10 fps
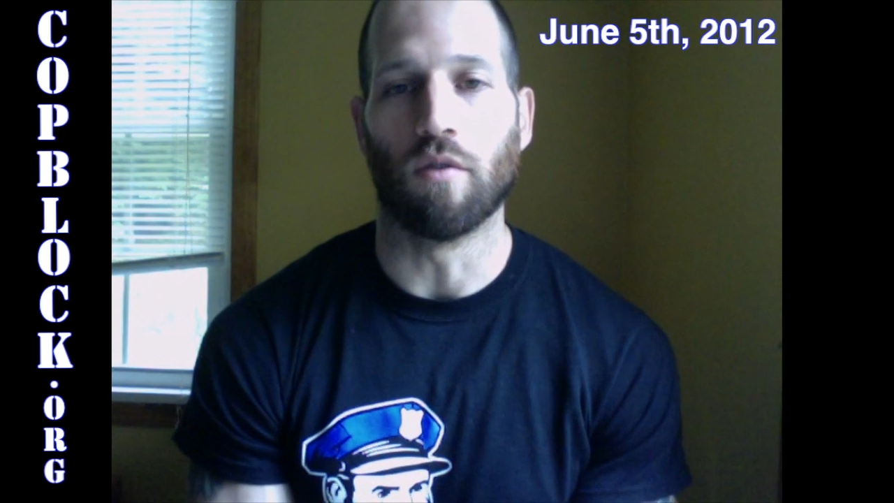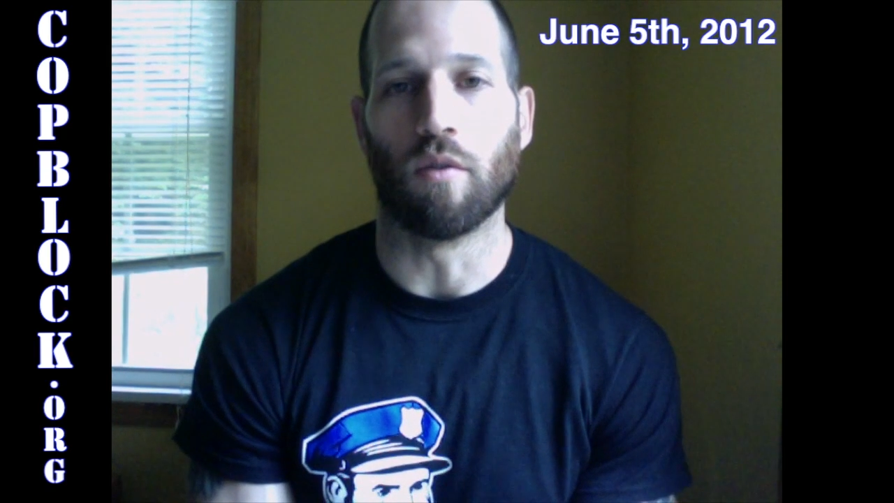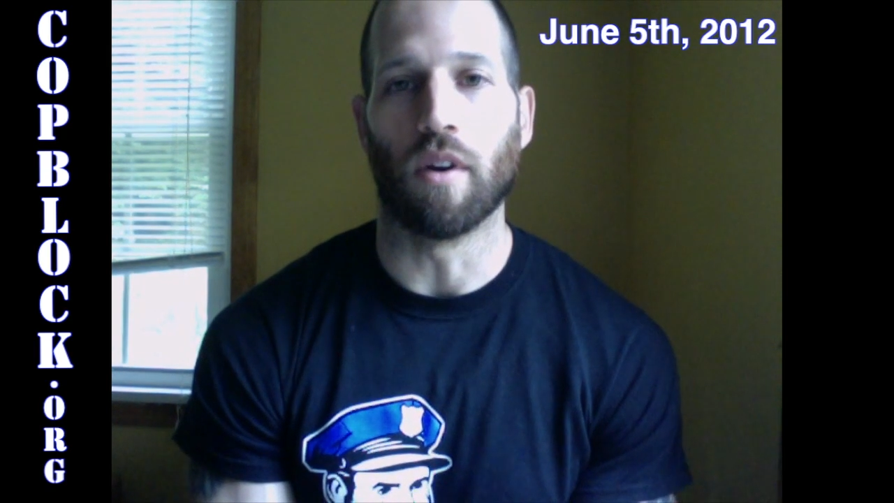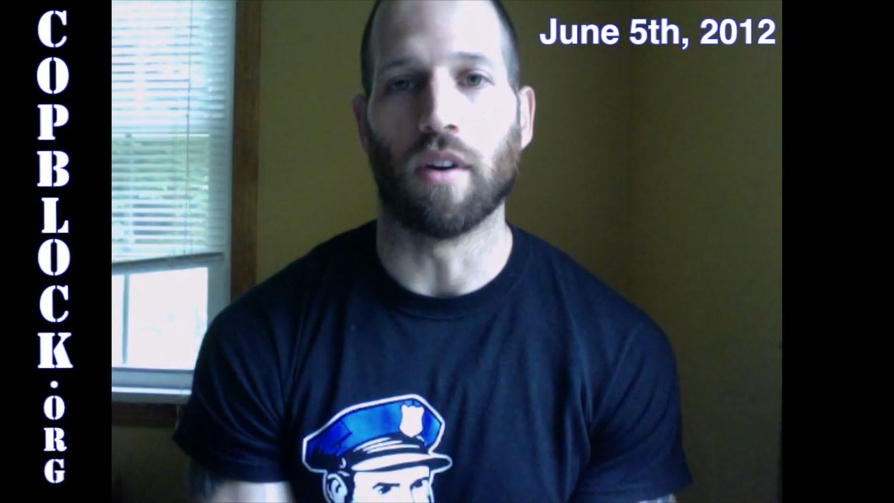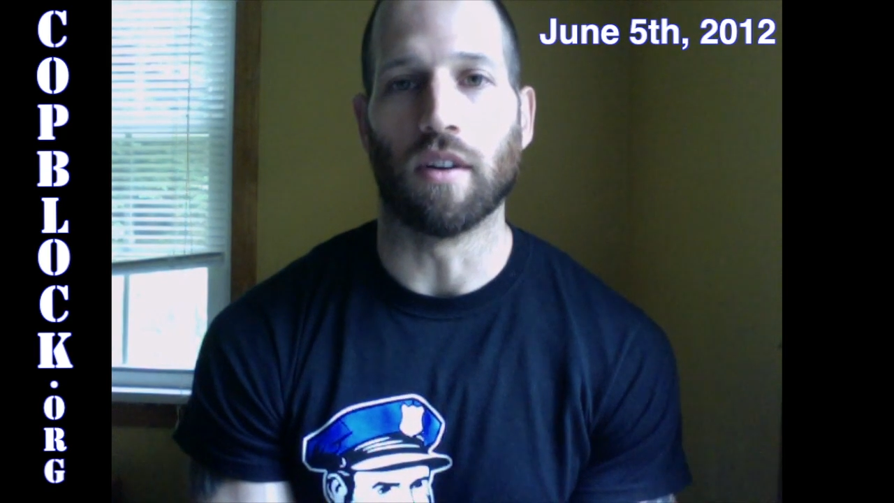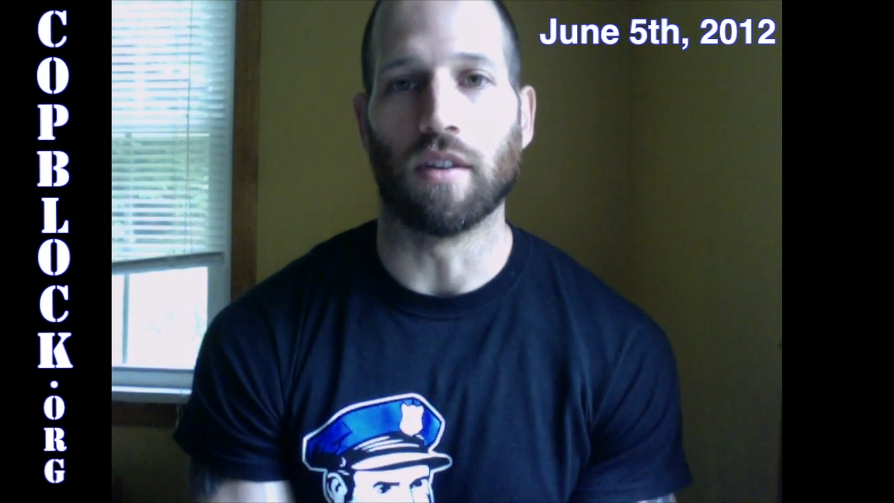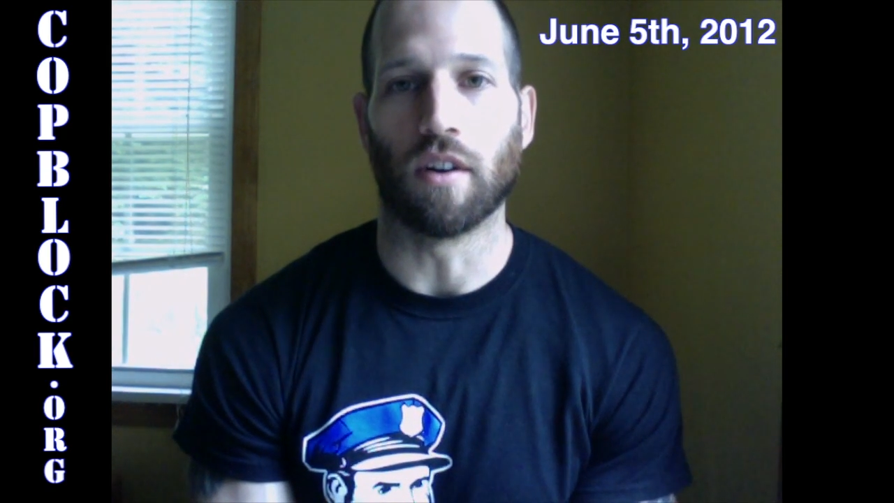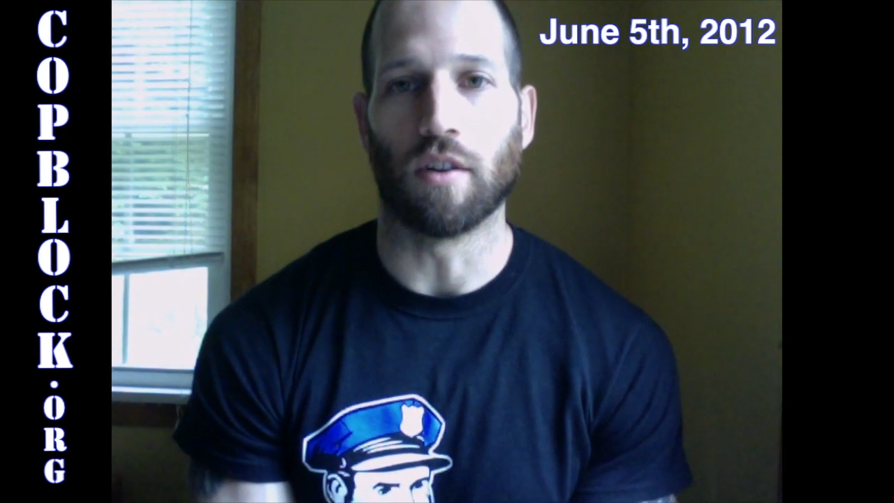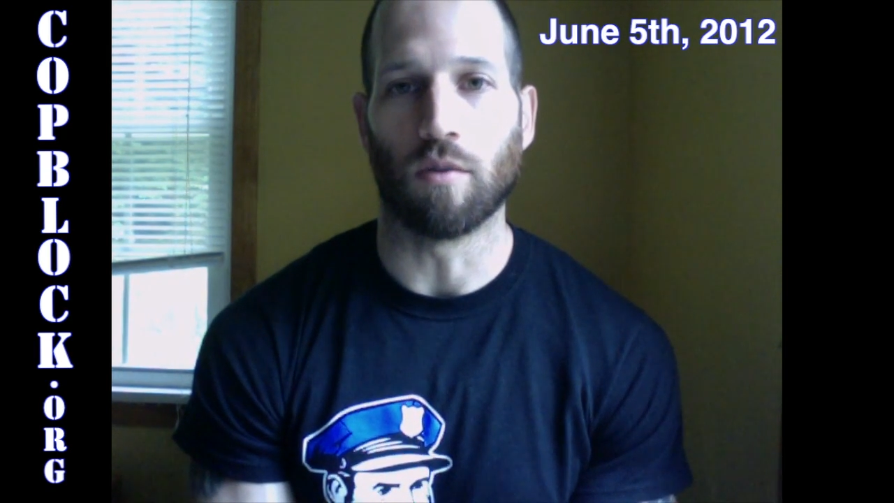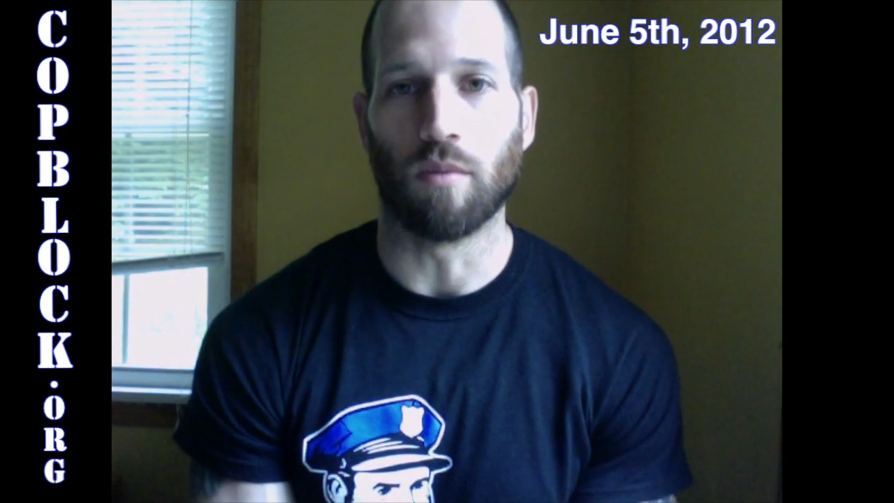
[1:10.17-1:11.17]
of a way to get in
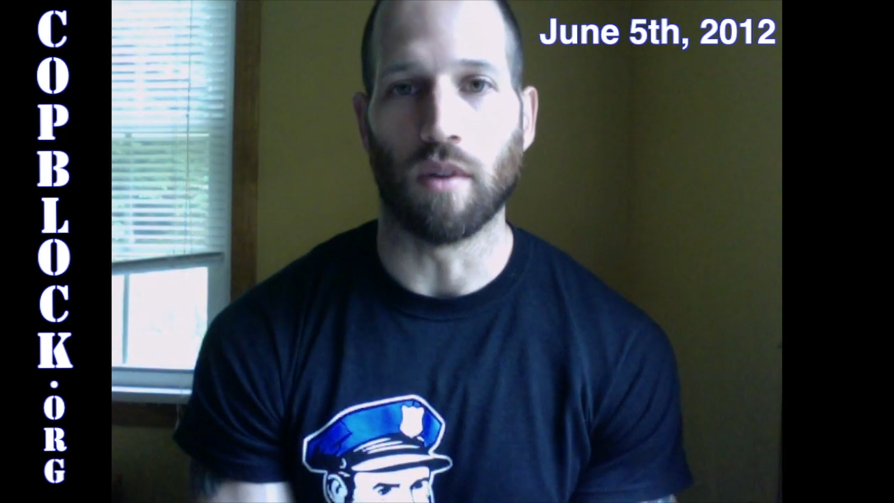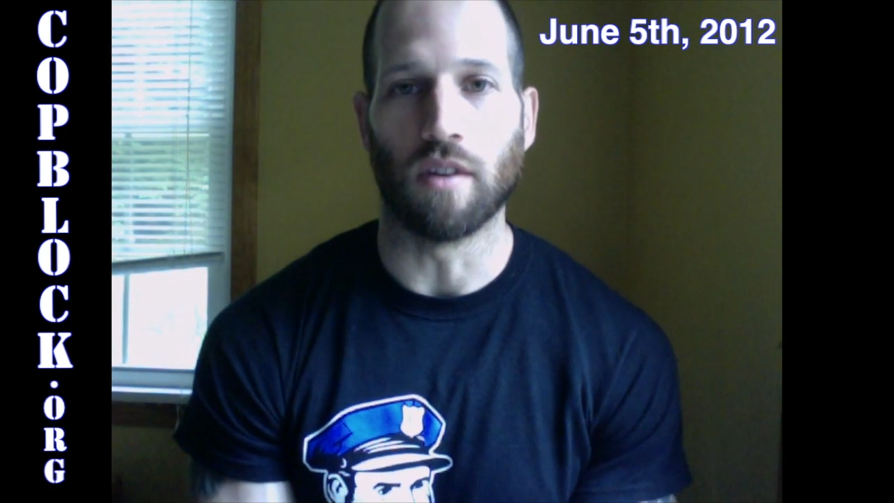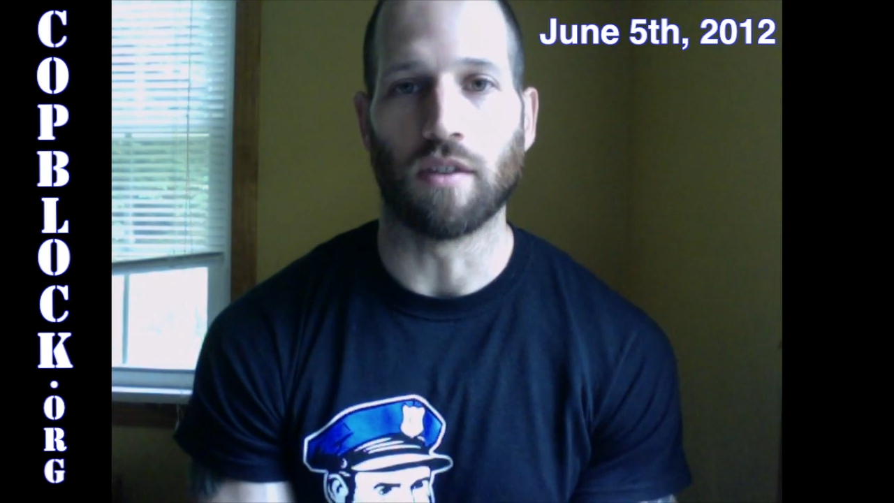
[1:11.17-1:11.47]
touch with me.